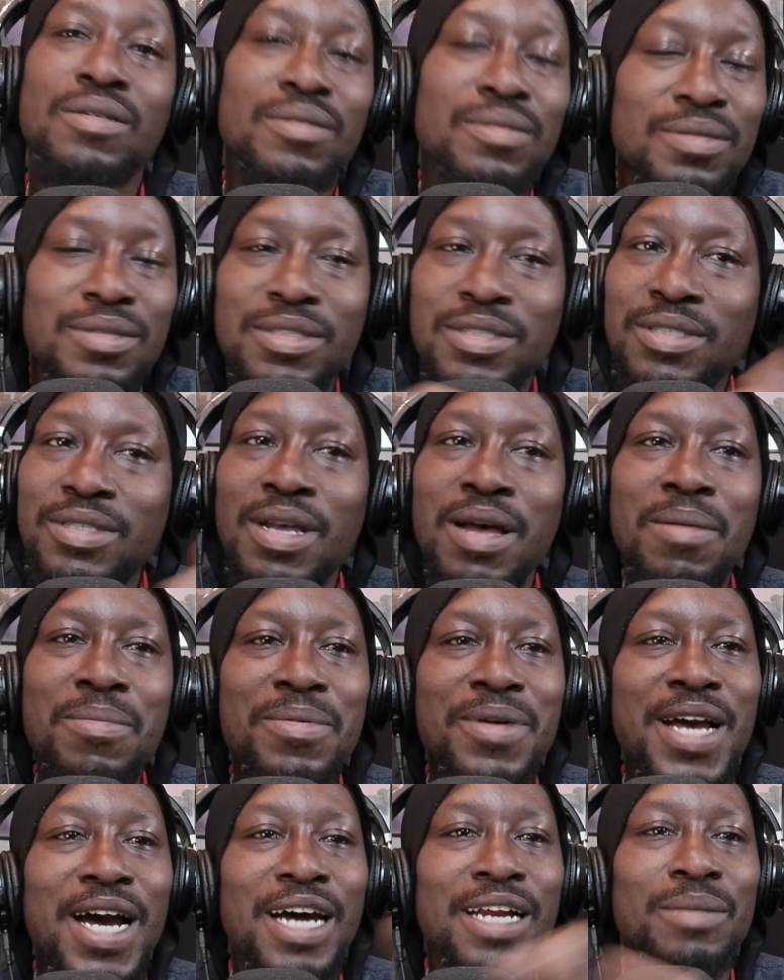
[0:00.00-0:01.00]

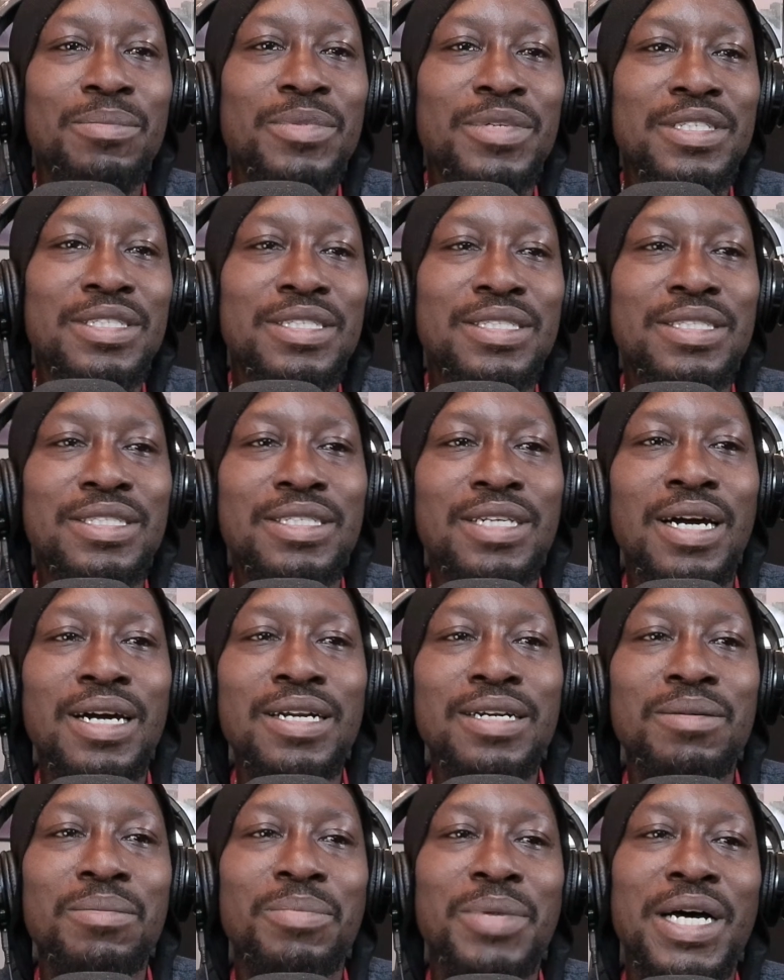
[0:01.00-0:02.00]
Something got to be
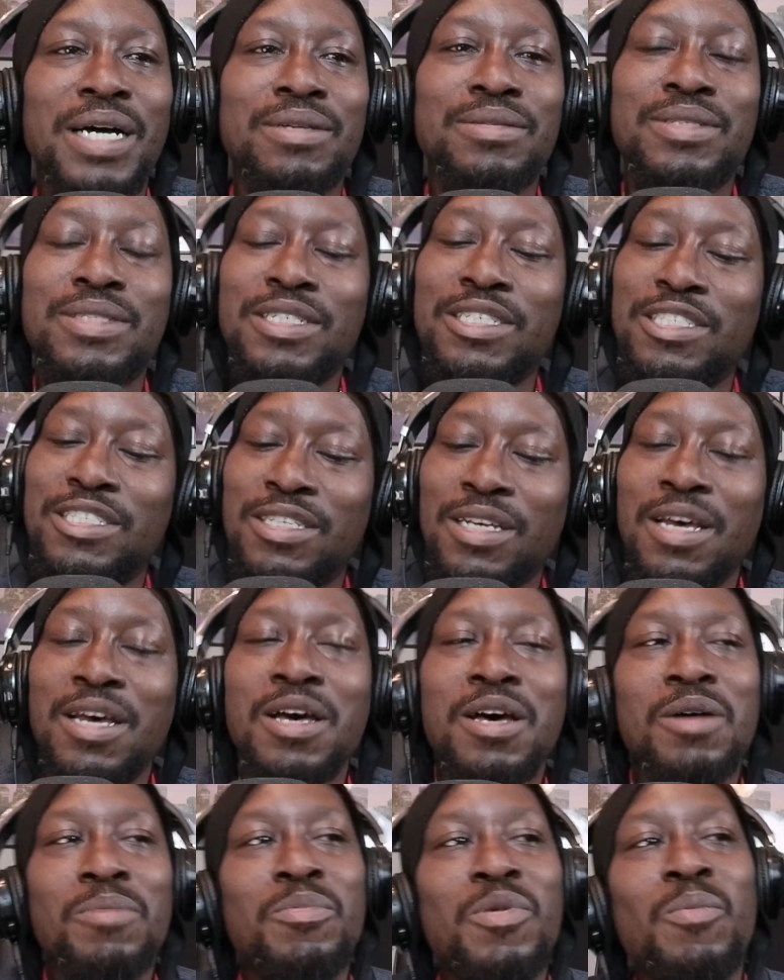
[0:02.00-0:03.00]
done about this.
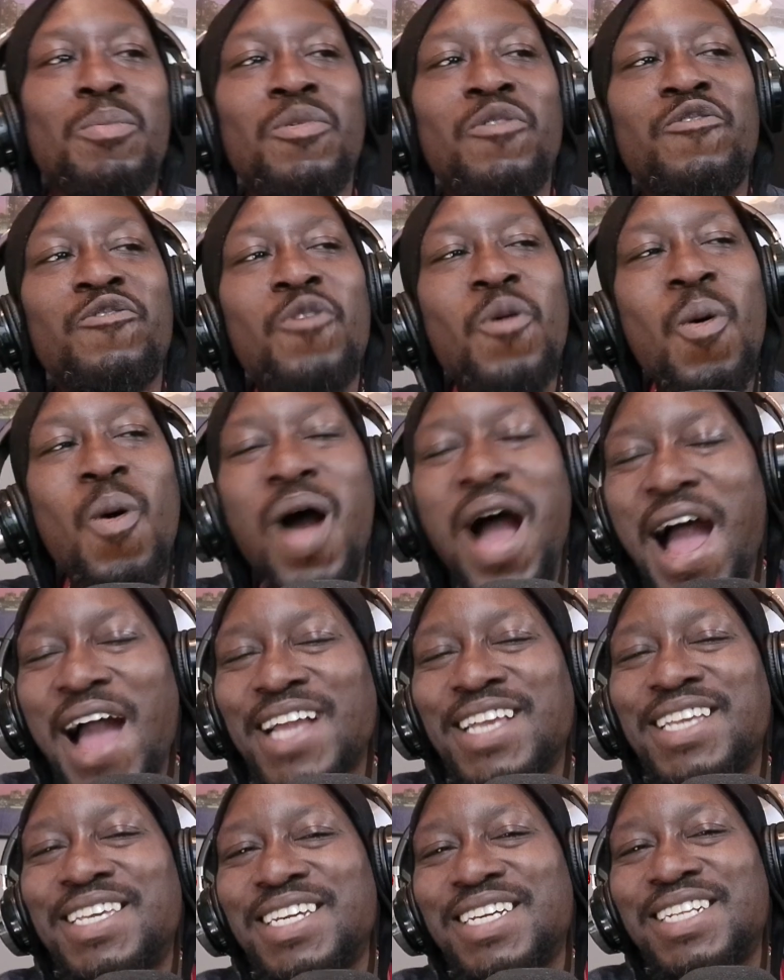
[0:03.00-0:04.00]
But before I get